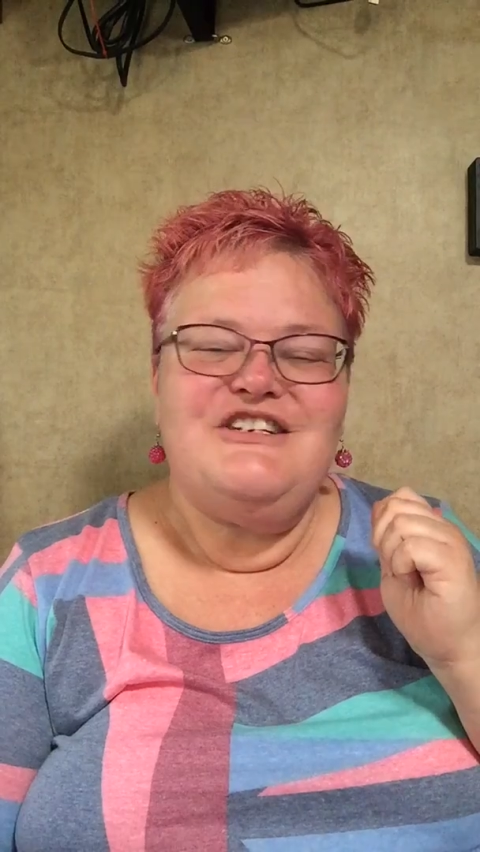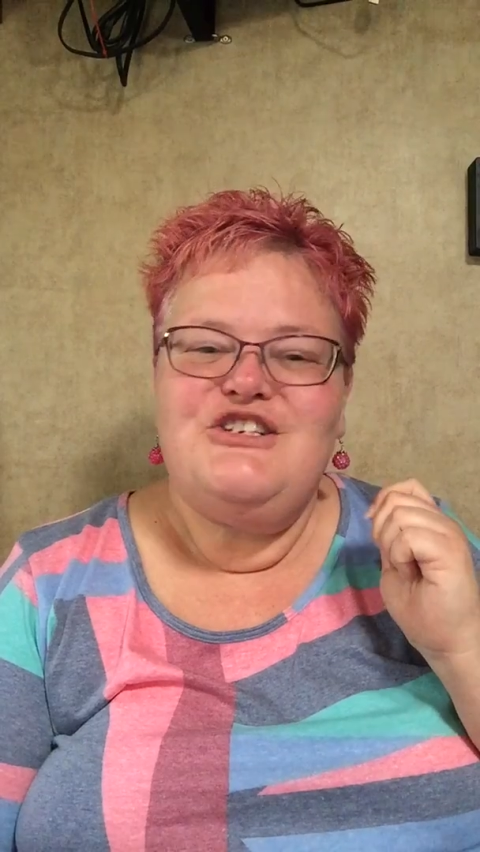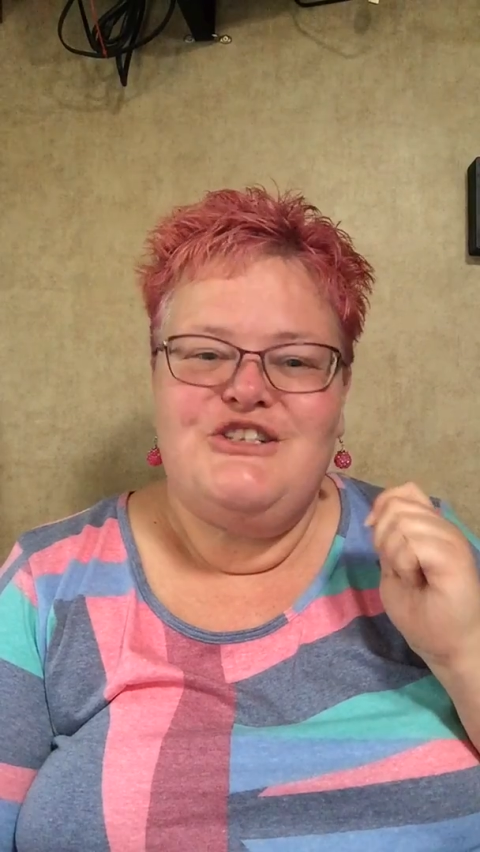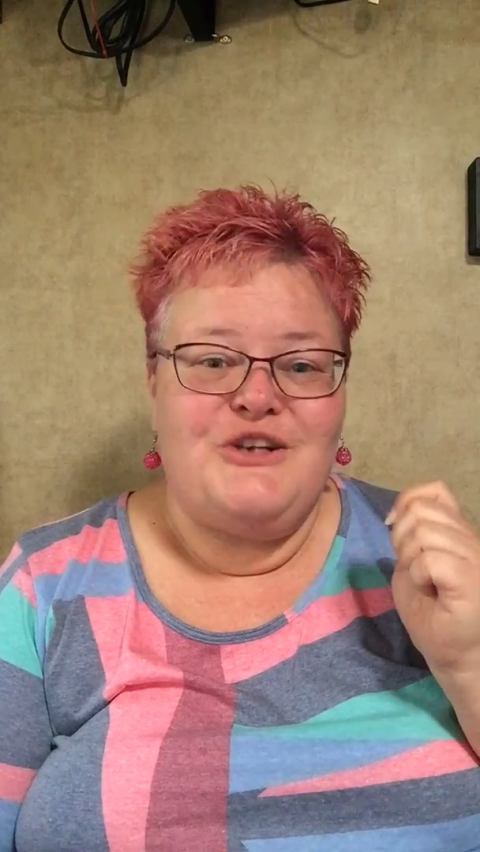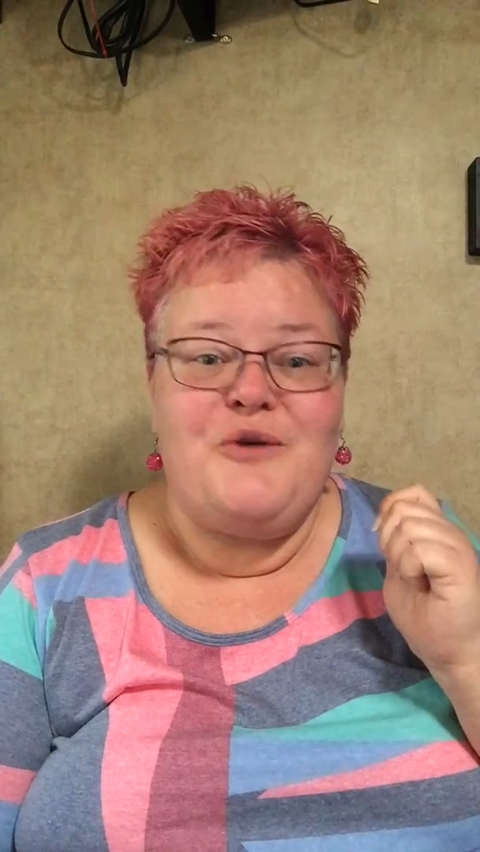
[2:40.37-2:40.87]

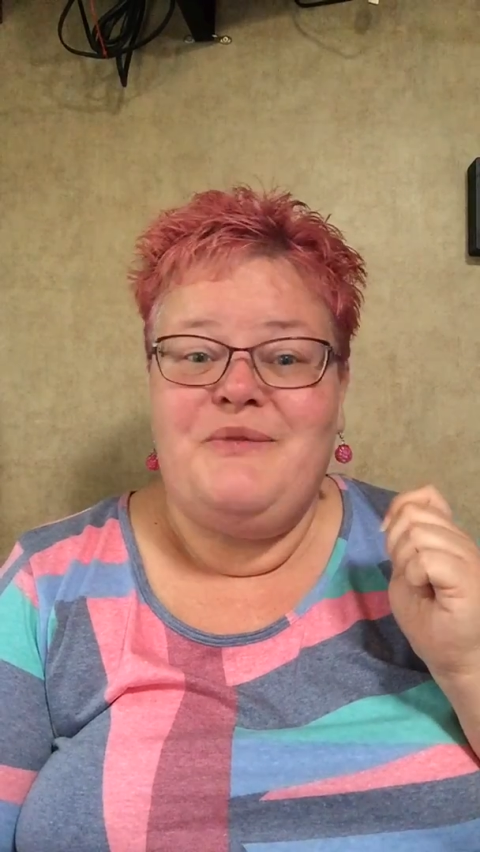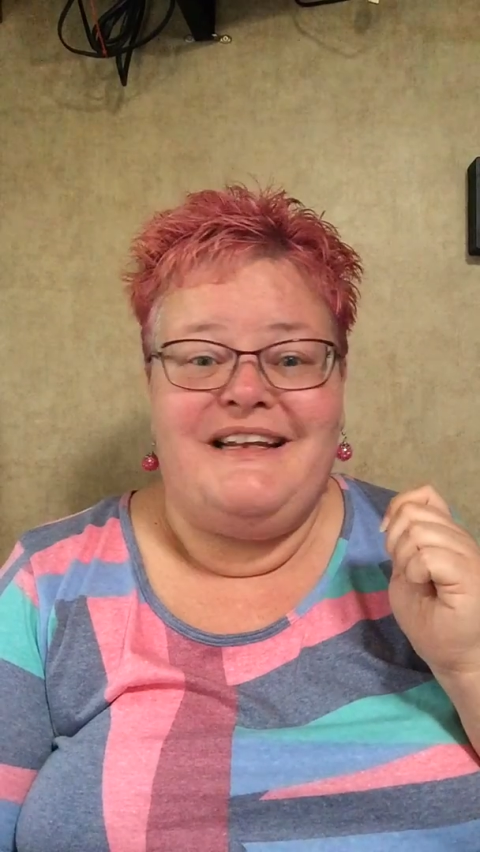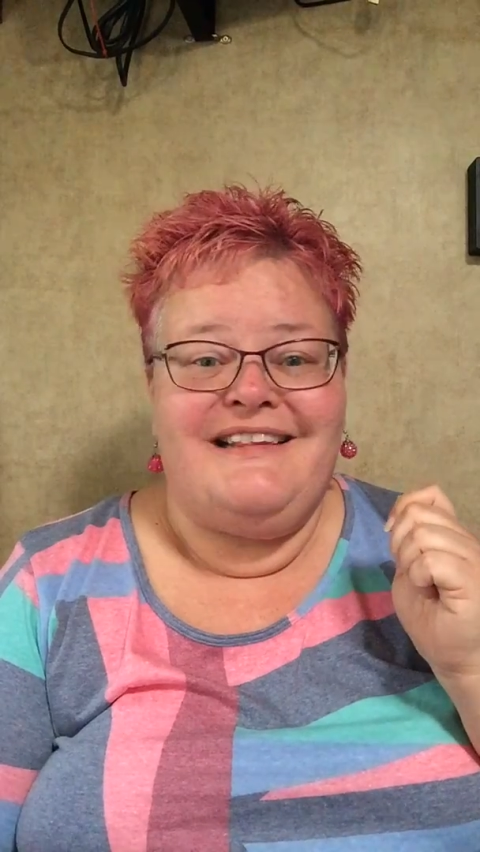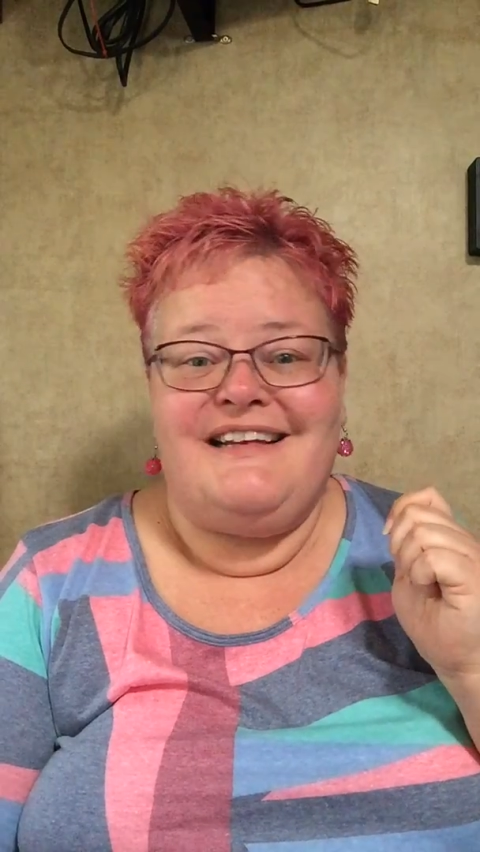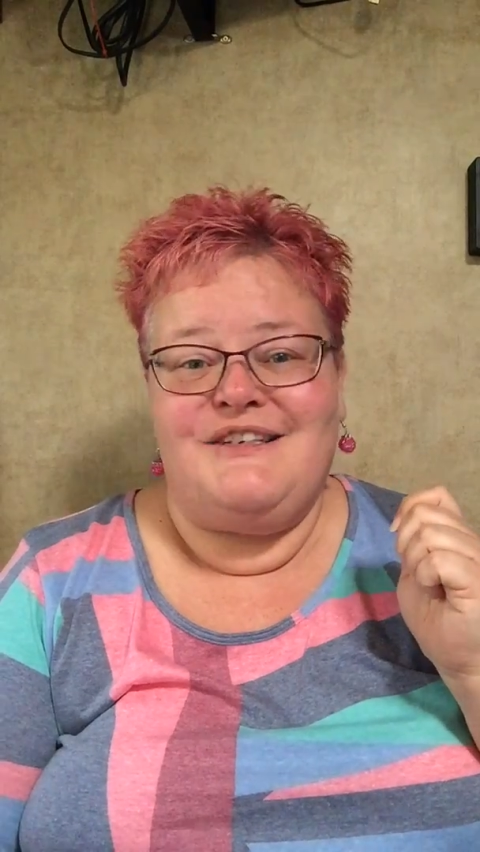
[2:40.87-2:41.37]
so
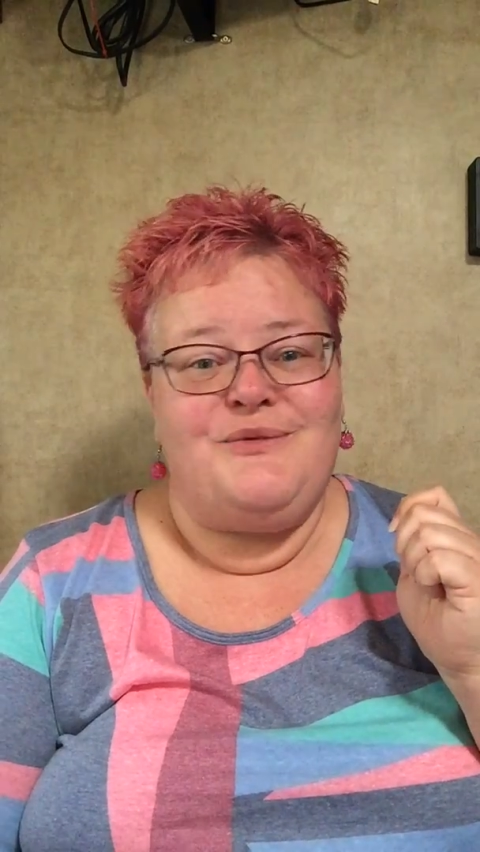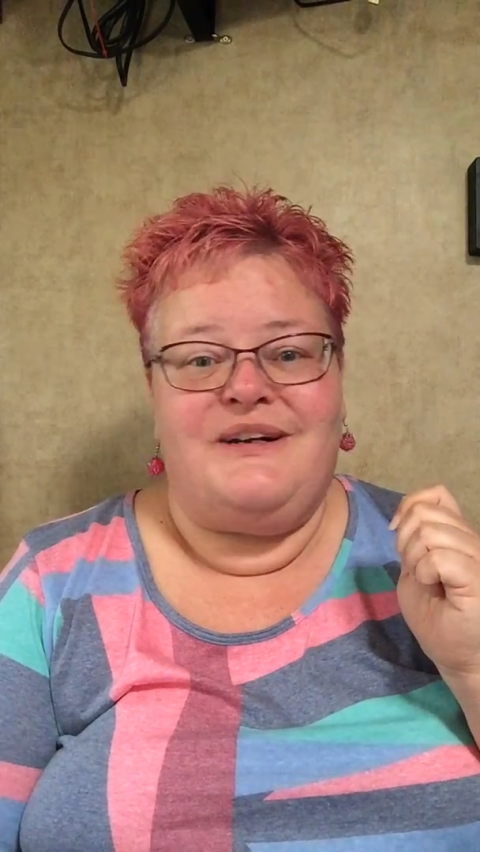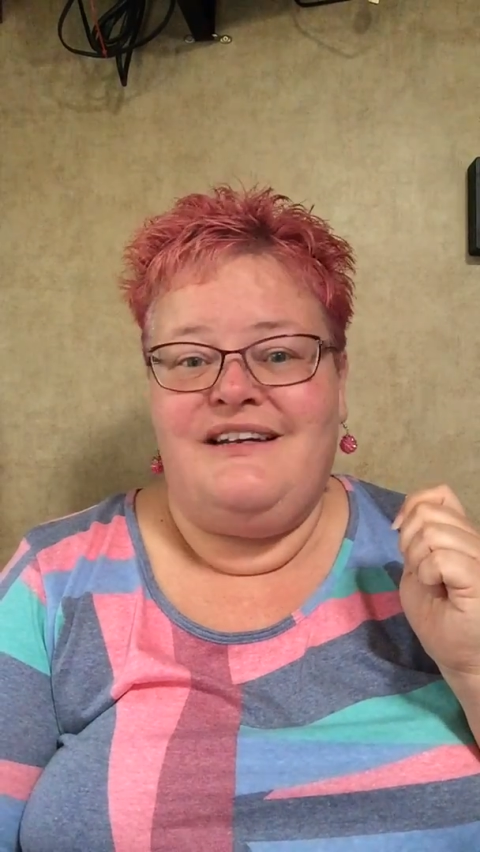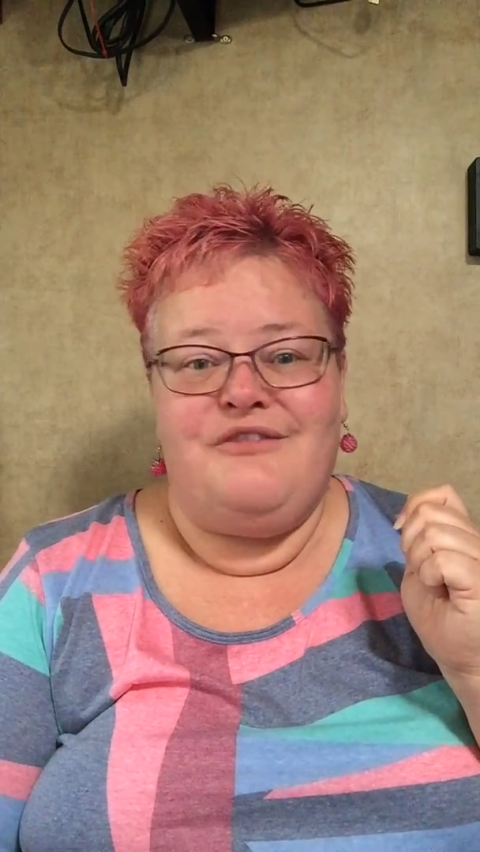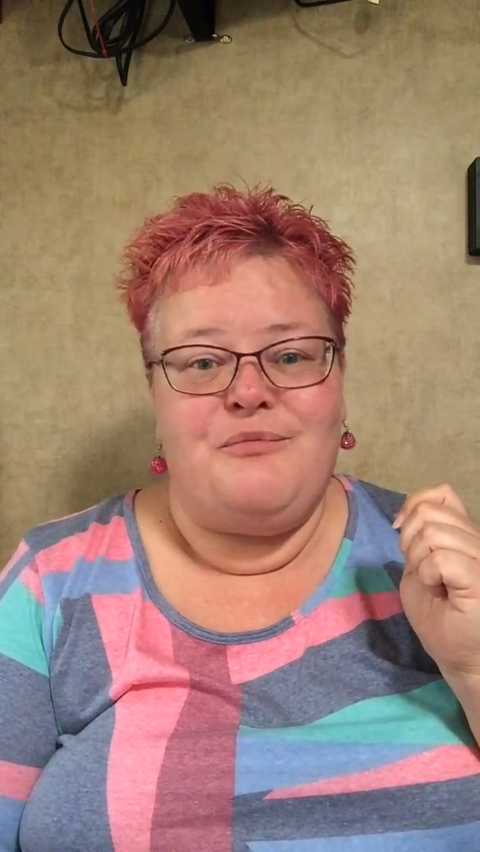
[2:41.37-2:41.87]
many things
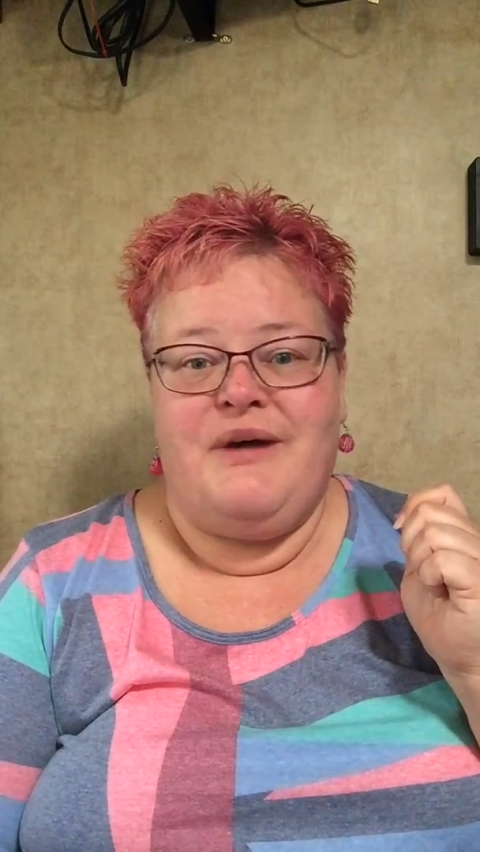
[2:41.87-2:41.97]
went even